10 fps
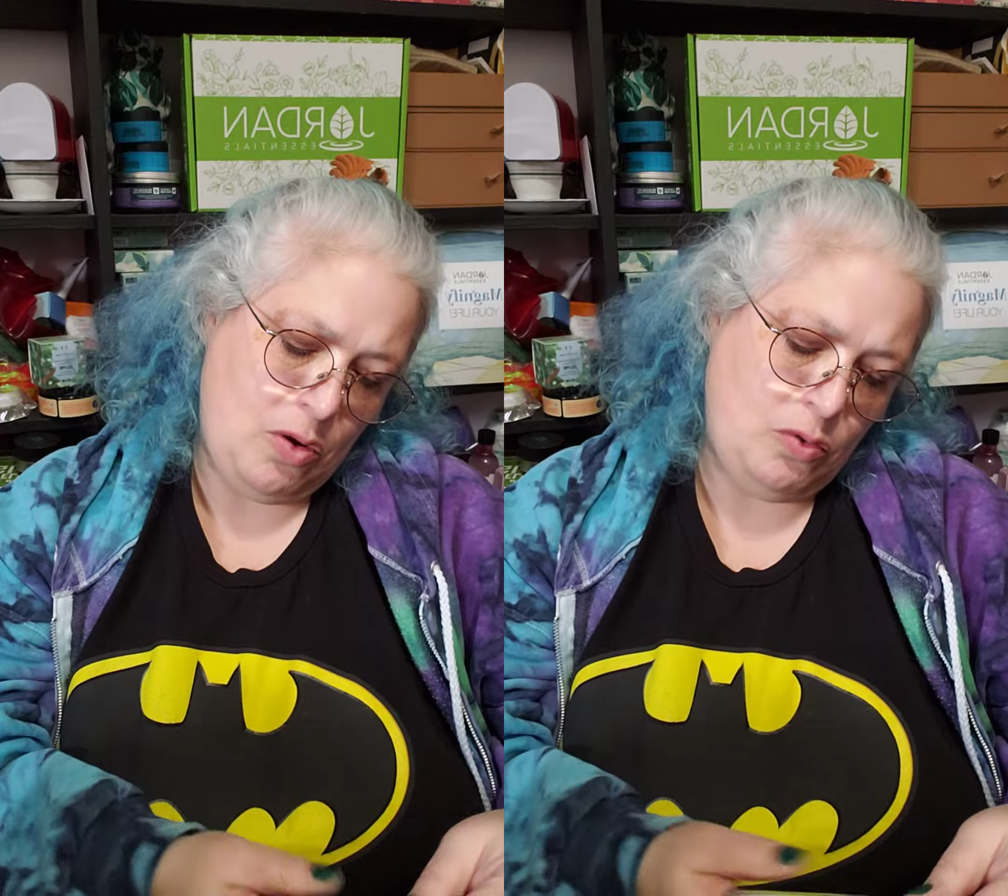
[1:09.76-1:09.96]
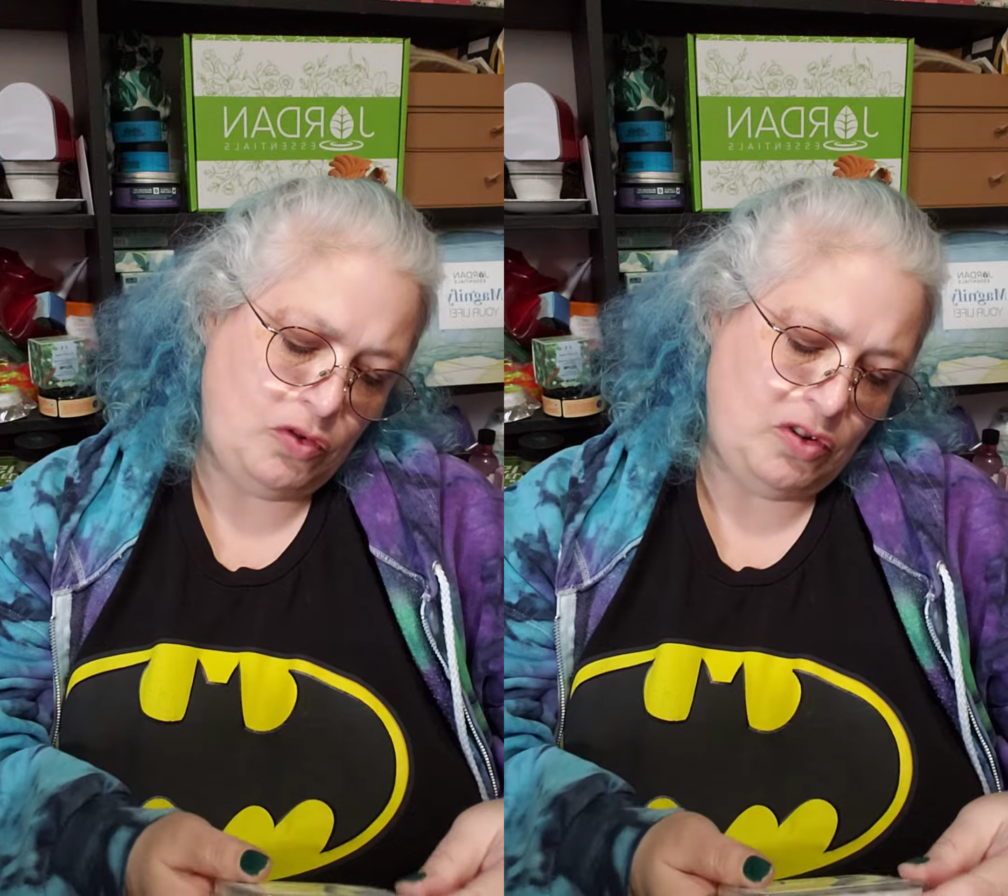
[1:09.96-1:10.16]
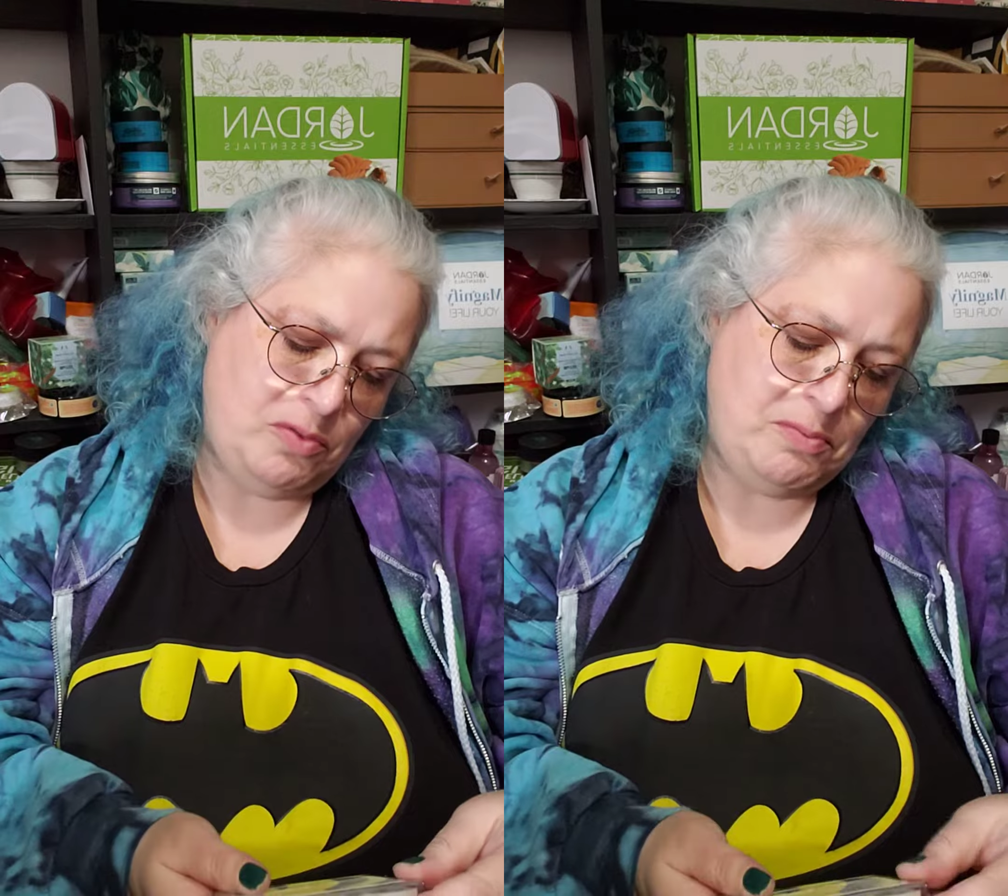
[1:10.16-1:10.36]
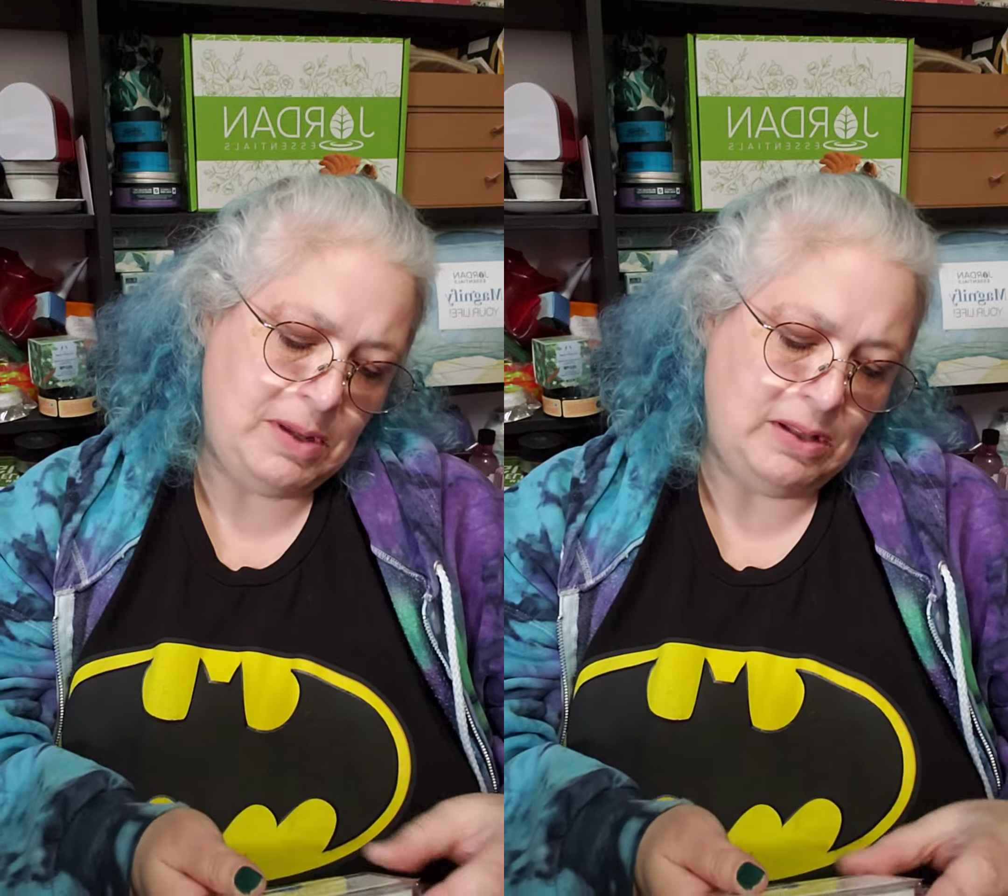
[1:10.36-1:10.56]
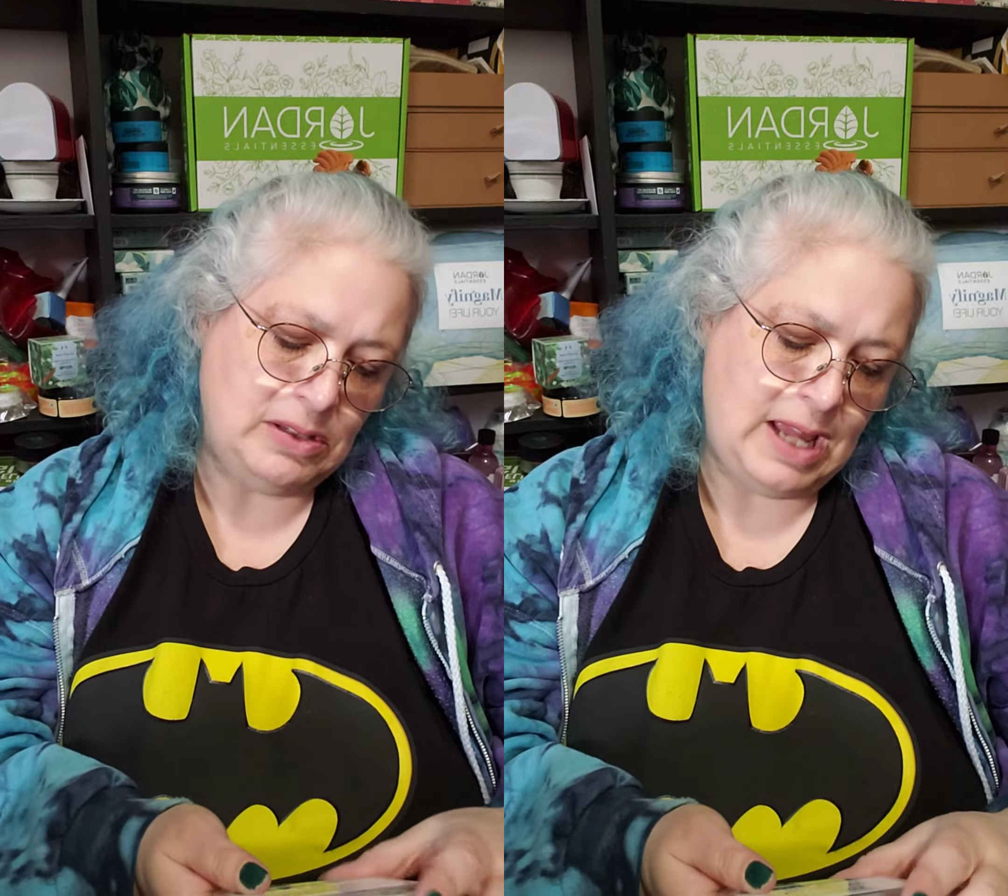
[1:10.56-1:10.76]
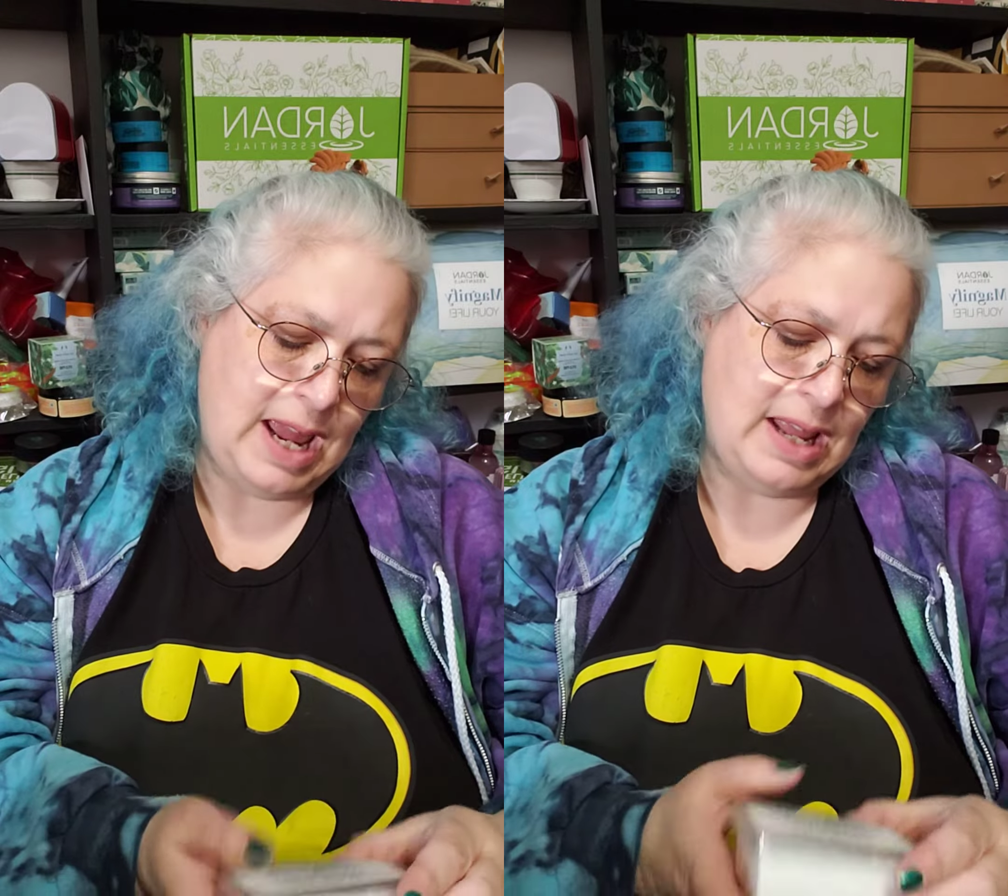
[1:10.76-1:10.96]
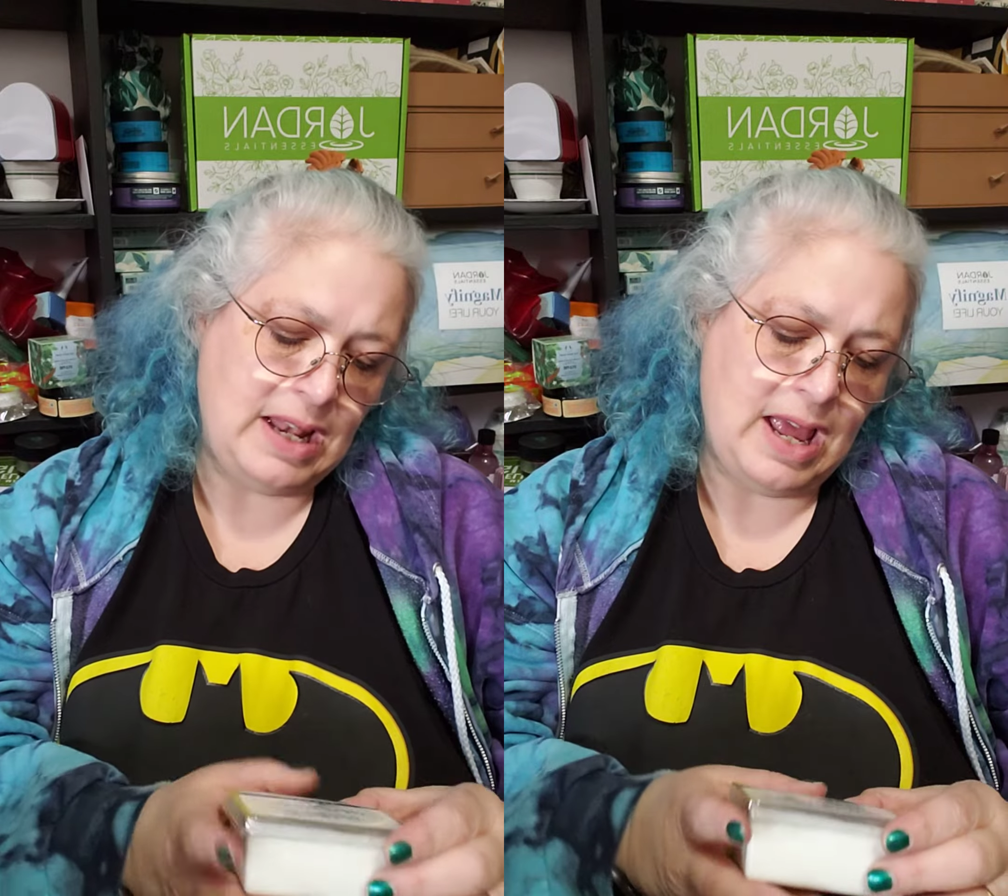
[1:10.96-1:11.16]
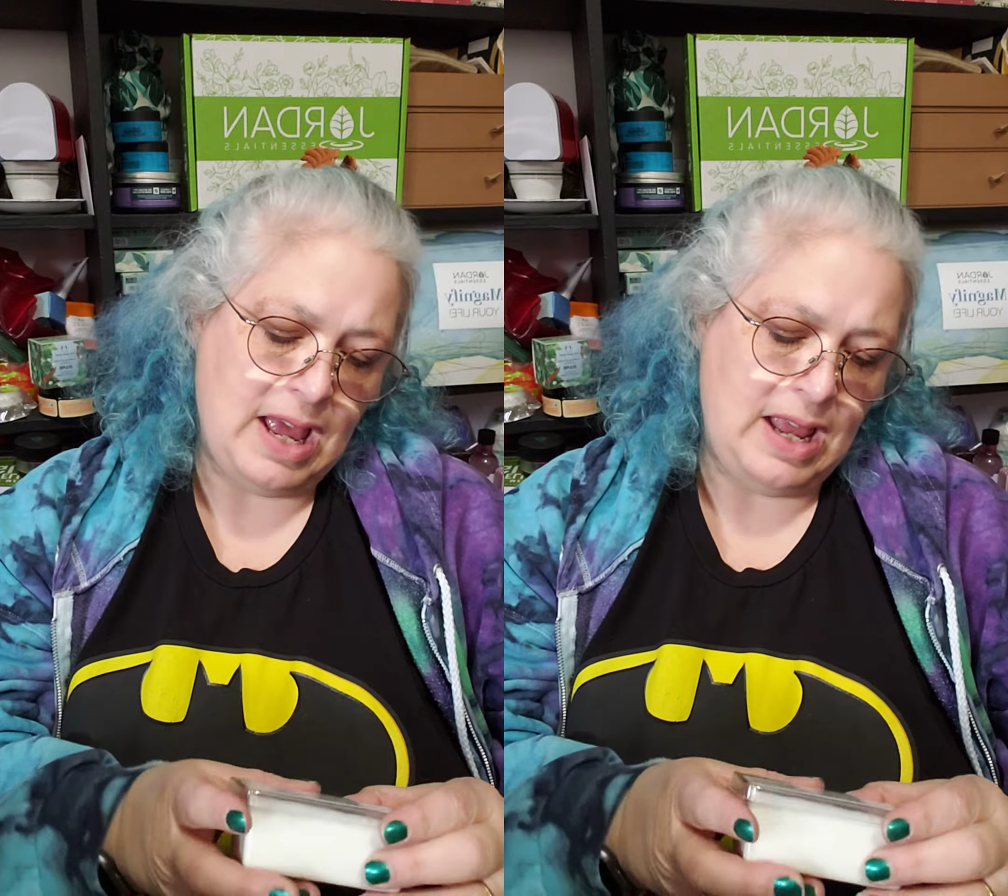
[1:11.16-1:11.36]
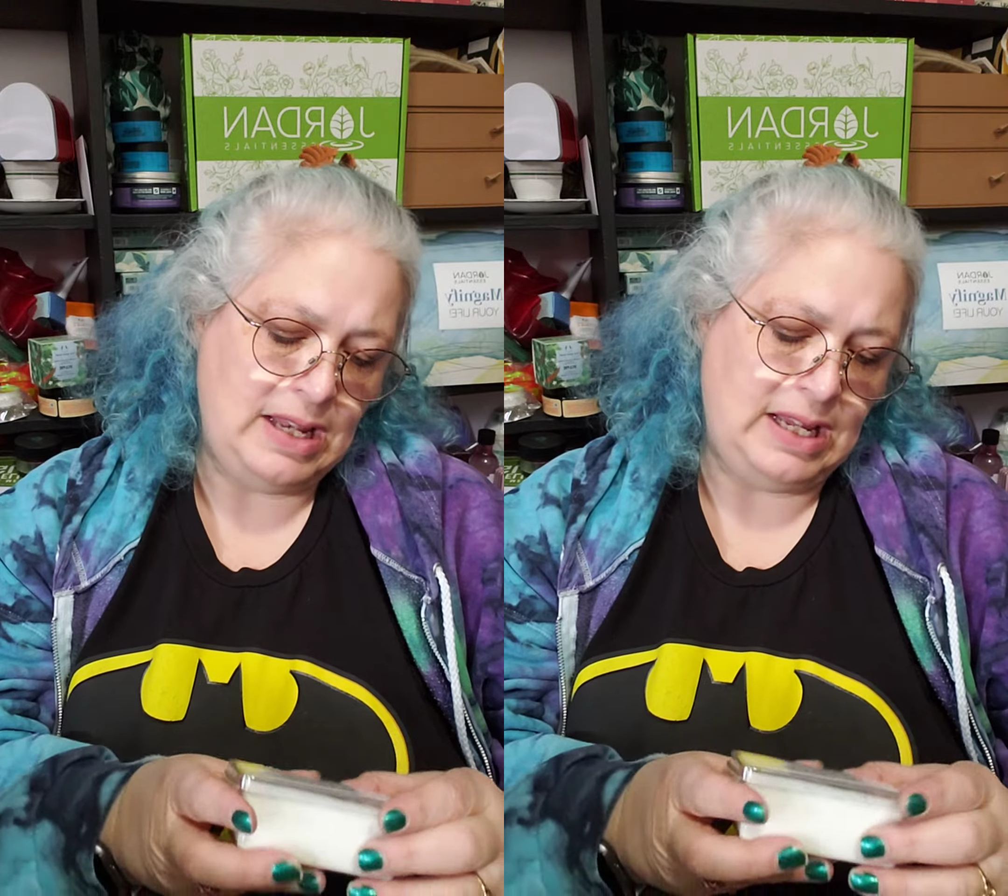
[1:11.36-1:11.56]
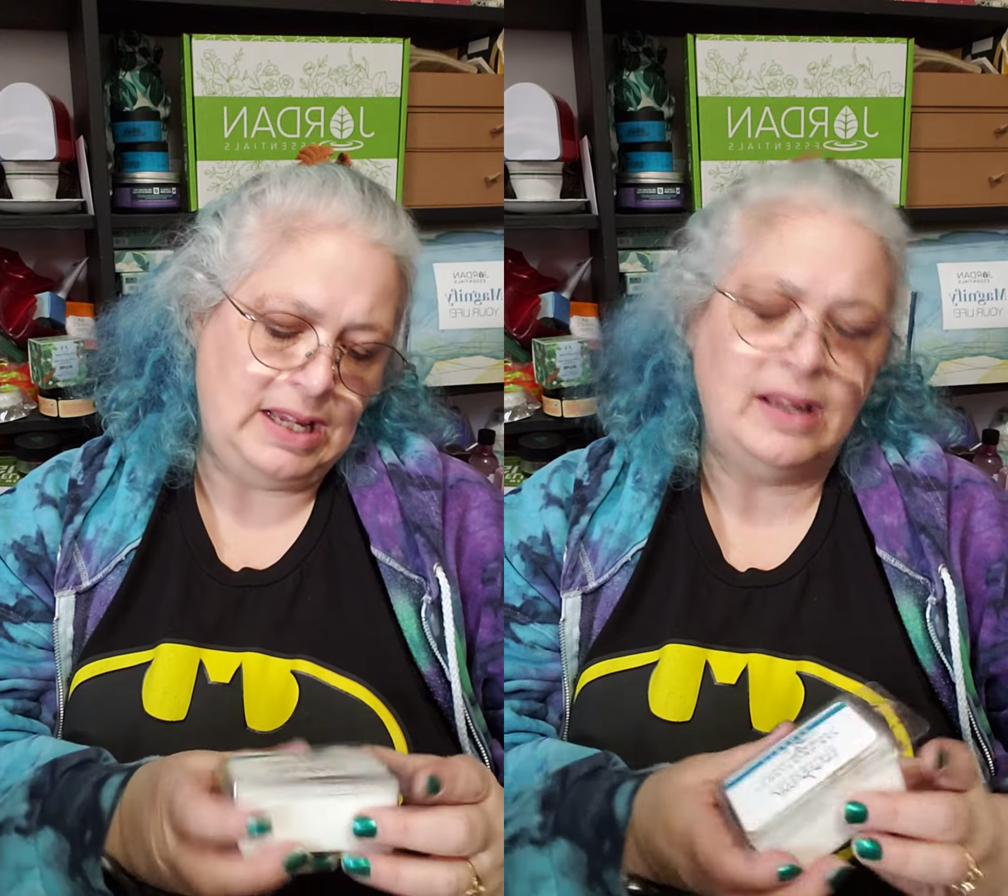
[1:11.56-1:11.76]
Oat, milk, and
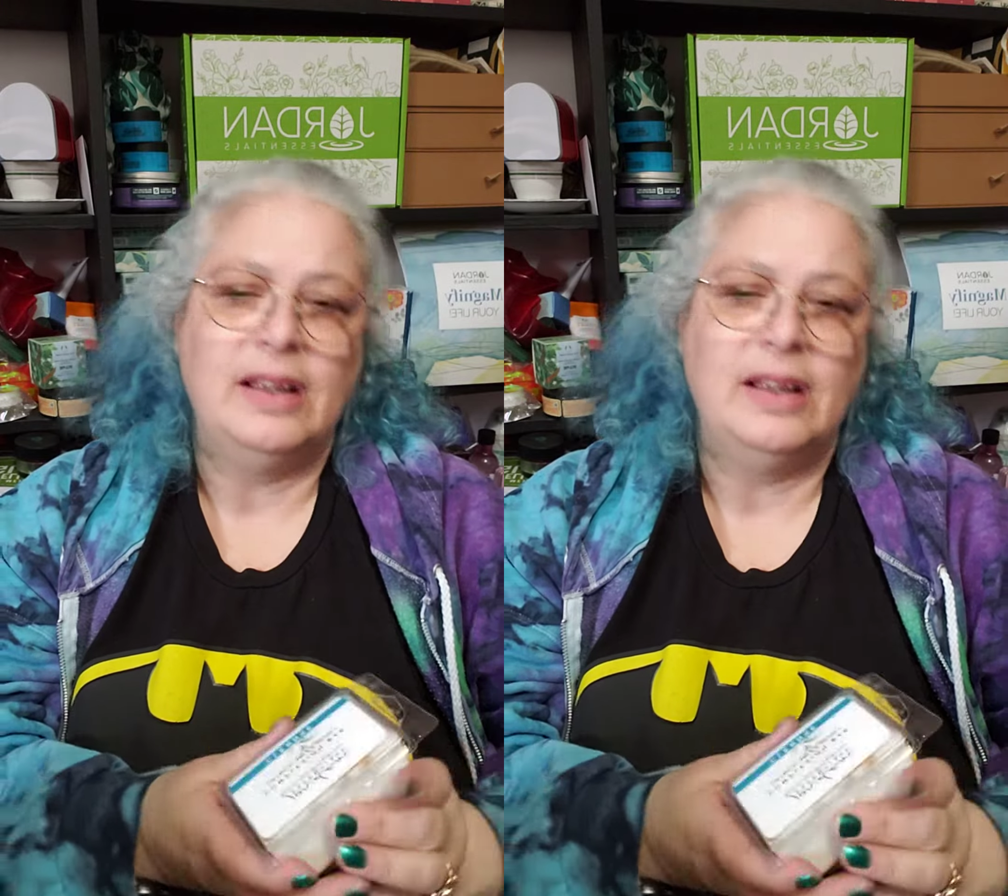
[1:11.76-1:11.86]
honey.